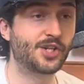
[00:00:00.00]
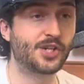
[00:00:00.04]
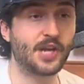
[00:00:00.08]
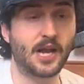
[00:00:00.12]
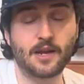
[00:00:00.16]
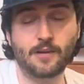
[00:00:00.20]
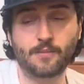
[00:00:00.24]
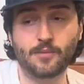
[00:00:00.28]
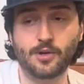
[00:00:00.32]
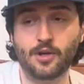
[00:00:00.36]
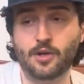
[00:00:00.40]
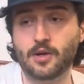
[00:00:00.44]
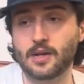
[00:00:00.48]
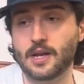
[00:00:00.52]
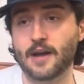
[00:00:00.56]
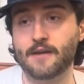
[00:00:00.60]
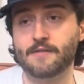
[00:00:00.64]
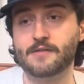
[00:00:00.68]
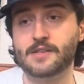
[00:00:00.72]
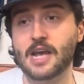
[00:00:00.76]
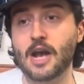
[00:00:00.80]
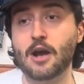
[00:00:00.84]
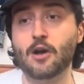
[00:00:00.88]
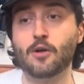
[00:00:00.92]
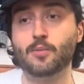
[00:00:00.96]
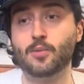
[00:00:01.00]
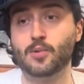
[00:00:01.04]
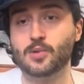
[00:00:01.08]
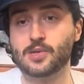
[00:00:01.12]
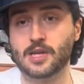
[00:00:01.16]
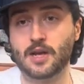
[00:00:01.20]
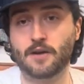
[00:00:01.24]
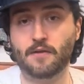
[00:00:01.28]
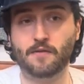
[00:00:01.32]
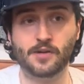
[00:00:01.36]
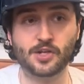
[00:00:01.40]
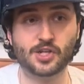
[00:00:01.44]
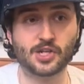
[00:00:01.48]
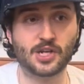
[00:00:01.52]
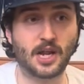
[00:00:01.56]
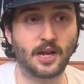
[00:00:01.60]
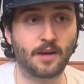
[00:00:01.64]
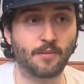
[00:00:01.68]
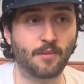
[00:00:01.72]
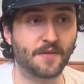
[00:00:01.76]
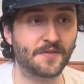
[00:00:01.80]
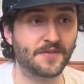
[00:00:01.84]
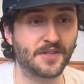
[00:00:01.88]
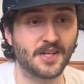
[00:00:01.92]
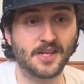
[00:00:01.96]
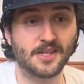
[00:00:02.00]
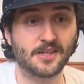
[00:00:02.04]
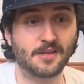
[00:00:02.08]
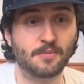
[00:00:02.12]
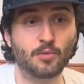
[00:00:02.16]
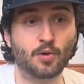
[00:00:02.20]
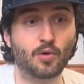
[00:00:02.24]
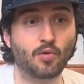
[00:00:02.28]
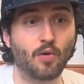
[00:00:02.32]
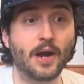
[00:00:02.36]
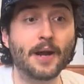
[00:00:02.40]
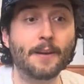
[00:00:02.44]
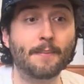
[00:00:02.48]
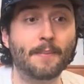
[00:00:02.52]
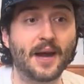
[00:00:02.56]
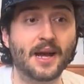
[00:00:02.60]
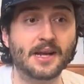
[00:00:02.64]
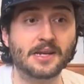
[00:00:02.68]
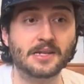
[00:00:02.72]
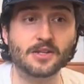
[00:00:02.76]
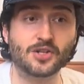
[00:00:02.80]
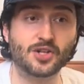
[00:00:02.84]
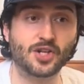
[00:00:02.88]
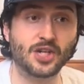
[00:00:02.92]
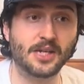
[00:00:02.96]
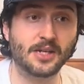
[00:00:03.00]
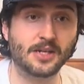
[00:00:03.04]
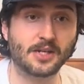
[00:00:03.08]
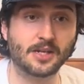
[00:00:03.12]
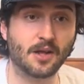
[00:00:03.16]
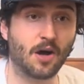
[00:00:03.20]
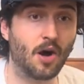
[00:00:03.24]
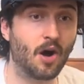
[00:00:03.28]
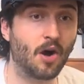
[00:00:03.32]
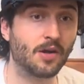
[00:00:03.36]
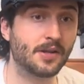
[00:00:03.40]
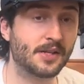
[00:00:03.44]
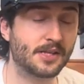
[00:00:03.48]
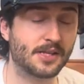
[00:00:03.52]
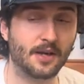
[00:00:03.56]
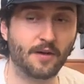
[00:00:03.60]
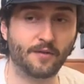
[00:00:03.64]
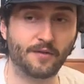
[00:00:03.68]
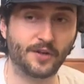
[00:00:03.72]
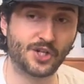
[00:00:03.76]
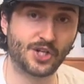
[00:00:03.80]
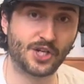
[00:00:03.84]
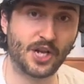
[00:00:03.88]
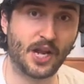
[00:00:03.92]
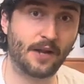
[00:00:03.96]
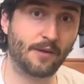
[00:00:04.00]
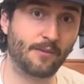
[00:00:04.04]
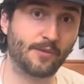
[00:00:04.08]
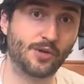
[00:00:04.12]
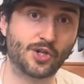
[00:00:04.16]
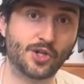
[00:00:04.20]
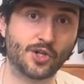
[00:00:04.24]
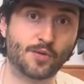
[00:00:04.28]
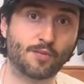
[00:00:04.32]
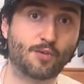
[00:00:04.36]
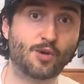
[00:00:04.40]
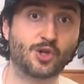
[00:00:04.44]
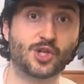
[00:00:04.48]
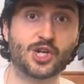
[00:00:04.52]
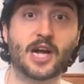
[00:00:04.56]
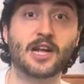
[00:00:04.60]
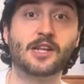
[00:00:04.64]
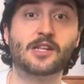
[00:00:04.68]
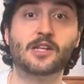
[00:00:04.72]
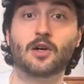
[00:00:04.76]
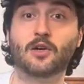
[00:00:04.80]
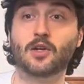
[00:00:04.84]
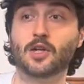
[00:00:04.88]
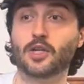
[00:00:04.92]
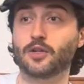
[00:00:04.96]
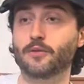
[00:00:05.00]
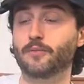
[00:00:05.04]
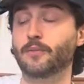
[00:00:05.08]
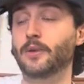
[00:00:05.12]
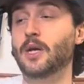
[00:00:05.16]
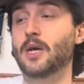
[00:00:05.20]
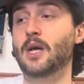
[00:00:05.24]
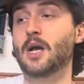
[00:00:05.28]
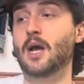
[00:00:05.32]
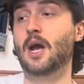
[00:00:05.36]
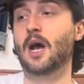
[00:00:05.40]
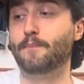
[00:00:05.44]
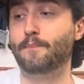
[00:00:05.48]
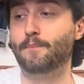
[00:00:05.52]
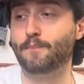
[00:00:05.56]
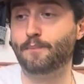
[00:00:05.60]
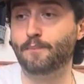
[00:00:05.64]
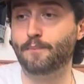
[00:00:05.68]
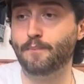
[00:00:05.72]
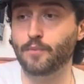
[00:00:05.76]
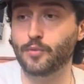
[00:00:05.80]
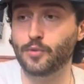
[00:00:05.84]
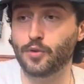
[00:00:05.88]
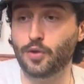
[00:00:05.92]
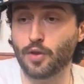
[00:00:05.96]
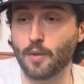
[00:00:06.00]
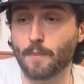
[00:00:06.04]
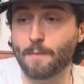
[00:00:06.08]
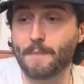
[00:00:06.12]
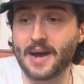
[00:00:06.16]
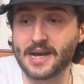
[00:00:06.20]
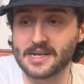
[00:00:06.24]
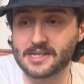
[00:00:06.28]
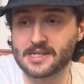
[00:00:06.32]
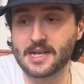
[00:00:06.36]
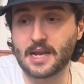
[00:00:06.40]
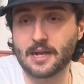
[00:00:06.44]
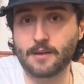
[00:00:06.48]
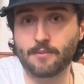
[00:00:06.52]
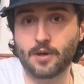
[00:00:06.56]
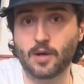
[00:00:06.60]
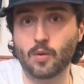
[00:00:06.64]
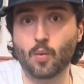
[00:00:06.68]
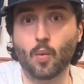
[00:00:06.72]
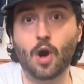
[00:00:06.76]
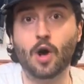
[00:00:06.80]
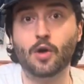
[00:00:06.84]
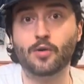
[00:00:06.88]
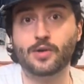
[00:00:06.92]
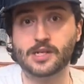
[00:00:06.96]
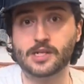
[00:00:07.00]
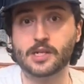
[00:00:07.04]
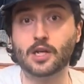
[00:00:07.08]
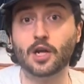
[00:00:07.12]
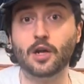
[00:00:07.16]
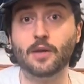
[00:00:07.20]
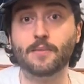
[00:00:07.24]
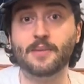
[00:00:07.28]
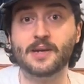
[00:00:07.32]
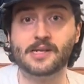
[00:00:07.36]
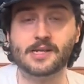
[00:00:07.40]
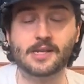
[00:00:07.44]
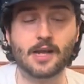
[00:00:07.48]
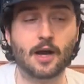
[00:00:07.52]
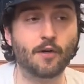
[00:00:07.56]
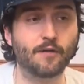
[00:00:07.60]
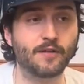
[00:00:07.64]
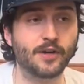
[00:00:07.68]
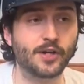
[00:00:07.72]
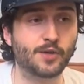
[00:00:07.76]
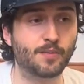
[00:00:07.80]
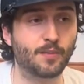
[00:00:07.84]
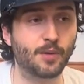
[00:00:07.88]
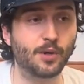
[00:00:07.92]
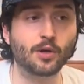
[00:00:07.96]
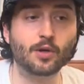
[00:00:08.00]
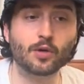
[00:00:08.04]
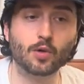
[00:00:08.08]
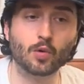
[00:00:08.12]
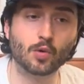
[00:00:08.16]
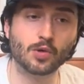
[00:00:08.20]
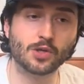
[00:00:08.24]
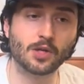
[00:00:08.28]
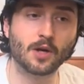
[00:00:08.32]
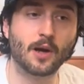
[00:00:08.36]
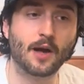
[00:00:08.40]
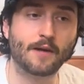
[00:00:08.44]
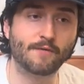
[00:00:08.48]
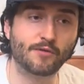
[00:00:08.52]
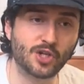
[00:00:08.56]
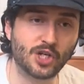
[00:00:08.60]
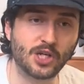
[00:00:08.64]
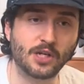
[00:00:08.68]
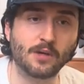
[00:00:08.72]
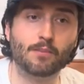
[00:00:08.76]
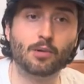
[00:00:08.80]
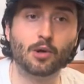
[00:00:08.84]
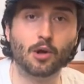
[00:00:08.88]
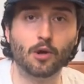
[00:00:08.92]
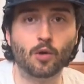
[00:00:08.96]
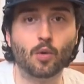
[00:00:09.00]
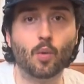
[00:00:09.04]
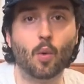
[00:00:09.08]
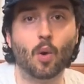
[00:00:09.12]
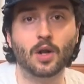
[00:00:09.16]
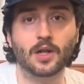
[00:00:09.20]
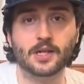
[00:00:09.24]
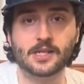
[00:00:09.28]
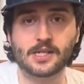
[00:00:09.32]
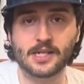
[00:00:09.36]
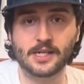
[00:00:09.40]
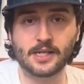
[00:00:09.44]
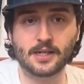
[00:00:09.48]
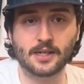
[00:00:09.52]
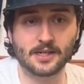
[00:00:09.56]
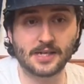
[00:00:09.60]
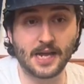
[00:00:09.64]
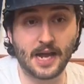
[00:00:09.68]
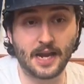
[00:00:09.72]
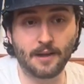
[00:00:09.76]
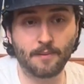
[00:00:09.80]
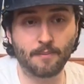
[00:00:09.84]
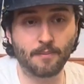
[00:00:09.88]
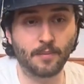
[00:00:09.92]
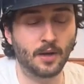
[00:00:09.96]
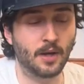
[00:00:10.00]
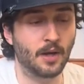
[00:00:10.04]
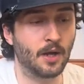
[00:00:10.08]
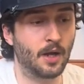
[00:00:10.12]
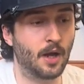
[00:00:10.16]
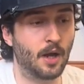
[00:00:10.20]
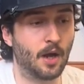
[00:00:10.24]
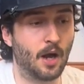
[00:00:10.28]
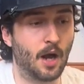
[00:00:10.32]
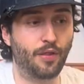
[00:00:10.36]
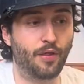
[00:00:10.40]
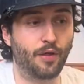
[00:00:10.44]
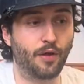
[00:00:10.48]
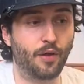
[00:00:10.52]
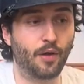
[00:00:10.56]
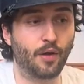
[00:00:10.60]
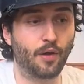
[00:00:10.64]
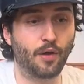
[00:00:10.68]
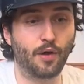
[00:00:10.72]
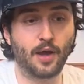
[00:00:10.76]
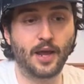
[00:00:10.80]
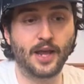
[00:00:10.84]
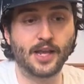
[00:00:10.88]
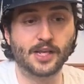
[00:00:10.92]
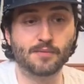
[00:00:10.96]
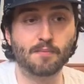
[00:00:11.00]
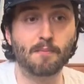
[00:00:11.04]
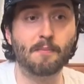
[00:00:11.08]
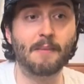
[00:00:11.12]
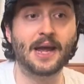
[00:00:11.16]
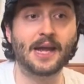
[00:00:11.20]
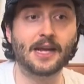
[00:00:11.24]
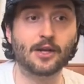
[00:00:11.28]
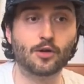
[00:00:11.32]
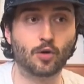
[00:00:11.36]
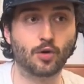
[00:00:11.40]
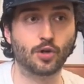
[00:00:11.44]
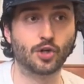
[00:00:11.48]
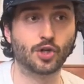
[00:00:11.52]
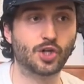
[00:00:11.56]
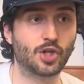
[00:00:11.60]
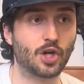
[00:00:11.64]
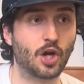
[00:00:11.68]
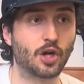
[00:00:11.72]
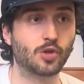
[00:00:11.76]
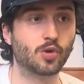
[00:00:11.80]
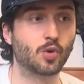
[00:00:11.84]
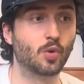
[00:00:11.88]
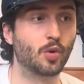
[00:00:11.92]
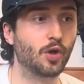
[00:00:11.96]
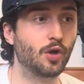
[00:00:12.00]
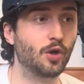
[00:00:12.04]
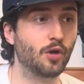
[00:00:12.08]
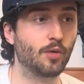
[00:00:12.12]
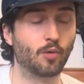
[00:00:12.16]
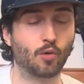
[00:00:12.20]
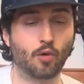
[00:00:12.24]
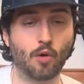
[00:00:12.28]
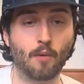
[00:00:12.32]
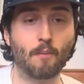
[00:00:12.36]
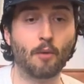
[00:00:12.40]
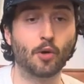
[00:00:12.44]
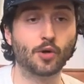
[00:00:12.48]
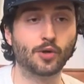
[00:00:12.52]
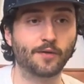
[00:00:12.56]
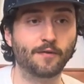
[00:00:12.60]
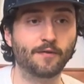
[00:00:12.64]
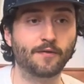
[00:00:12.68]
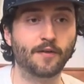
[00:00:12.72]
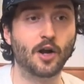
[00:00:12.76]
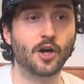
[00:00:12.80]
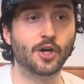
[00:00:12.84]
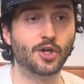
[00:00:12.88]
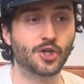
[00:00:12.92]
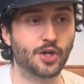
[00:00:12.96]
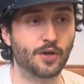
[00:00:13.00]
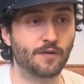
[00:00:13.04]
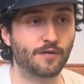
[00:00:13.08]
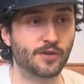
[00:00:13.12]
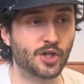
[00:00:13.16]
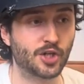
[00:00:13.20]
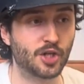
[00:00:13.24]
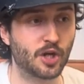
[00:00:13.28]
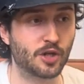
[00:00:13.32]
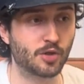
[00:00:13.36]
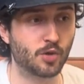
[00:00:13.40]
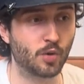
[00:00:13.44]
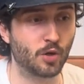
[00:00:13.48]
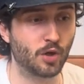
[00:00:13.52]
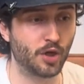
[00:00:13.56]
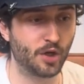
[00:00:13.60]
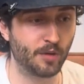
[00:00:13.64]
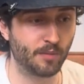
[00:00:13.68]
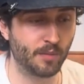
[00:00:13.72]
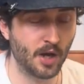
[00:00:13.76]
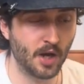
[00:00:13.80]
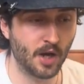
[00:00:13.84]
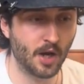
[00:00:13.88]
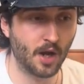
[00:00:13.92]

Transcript: denim and you can have terrible selvage denim. I've seen some great pairs of jeans that aren't selvage denim and just projectile loom. The best denim in the world is going to be selvage, but you can also have cheap, low quality denim that is made on a shuttle loom or a modern version of a shuttle loom.